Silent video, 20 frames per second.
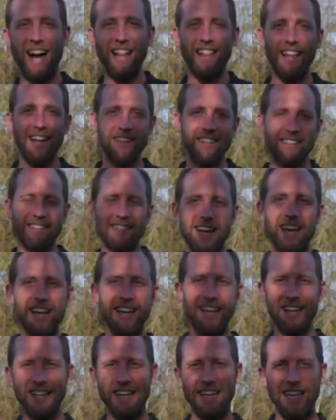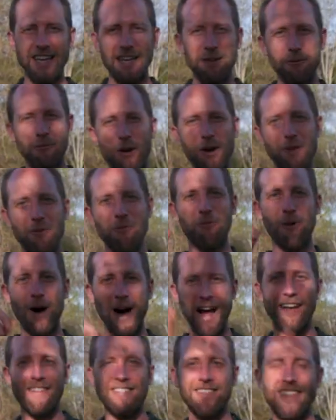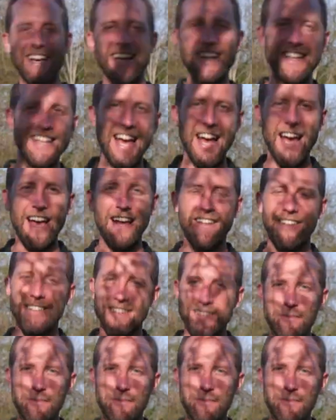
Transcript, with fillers: I like to say, eat one wild thing a day,